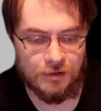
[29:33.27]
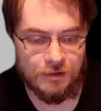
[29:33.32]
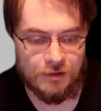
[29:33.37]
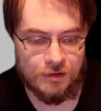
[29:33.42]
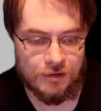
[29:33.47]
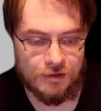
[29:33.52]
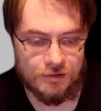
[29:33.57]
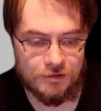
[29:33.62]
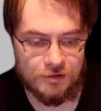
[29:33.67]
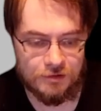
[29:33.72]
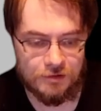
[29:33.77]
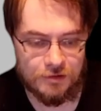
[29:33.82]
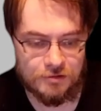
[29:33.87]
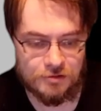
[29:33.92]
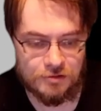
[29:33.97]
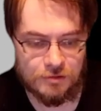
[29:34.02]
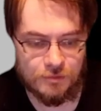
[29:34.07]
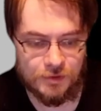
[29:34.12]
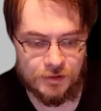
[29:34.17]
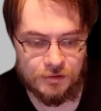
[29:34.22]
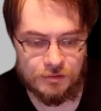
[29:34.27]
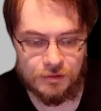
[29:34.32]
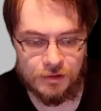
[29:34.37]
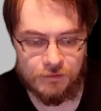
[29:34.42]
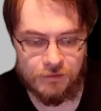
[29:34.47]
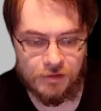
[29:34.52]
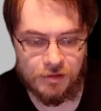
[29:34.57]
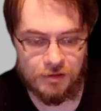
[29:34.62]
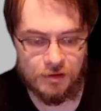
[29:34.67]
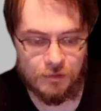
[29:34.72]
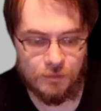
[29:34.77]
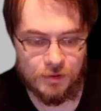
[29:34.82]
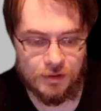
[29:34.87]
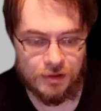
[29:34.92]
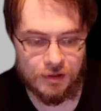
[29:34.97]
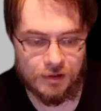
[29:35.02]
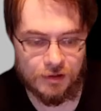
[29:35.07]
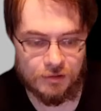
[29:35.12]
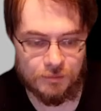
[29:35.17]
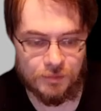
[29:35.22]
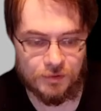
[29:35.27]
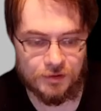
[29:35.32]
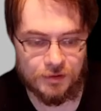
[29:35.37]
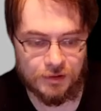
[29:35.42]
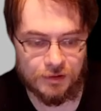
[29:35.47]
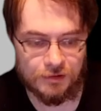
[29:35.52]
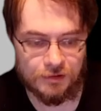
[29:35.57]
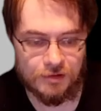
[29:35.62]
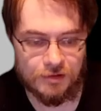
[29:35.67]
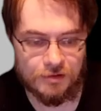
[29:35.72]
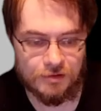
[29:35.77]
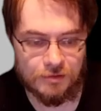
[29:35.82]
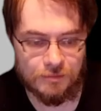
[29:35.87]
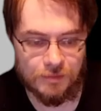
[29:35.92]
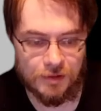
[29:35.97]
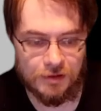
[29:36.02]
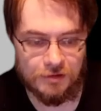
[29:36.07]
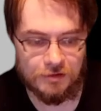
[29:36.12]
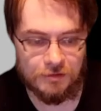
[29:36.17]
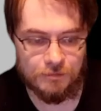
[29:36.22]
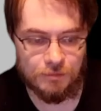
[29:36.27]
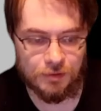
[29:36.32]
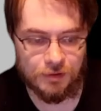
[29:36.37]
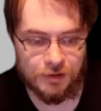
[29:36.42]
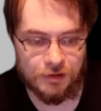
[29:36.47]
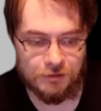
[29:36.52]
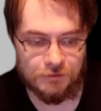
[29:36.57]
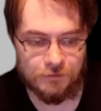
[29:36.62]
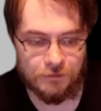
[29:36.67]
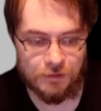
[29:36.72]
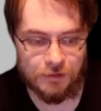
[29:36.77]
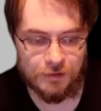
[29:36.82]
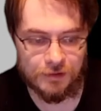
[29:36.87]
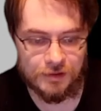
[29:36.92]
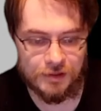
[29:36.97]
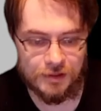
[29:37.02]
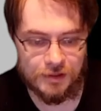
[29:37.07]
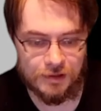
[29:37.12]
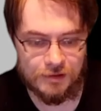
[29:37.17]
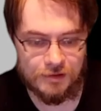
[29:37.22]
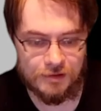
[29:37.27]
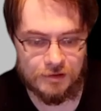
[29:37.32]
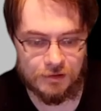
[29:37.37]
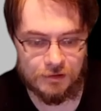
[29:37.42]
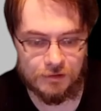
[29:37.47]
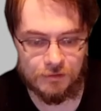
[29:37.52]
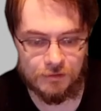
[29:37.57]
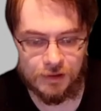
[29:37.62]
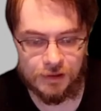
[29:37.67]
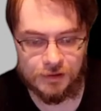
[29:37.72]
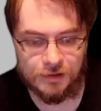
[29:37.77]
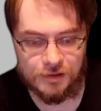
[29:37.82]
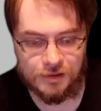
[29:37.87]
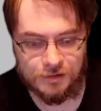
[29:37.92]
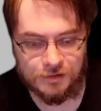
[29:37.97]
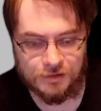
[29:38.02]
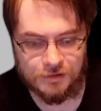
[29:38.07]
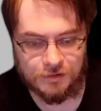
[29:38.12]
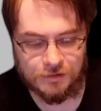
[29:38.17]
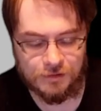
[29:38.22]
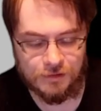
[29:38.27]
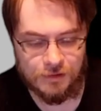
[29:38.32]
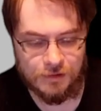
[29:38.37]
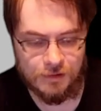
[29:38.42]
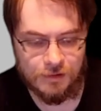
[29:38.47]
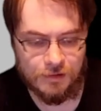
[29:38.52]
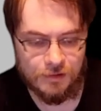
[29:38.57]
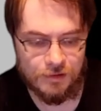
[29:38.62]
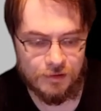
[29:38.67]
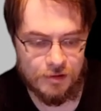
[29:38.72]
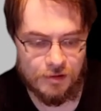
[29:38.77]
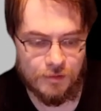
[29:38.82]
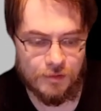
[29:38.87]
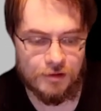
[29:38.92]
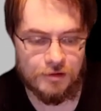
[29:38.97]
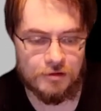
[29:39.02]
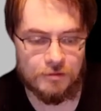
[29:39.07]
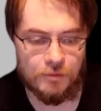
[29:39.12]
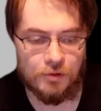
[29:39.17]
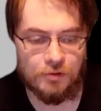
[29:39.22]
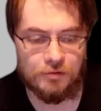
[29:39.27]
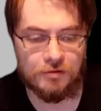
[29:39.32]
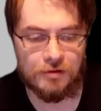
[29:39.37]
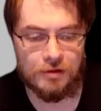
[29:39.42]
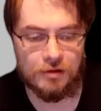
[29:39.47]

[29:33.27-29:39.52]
It's essential we do everything we can to protect this amazing place for our kids and grandkids. The UN's most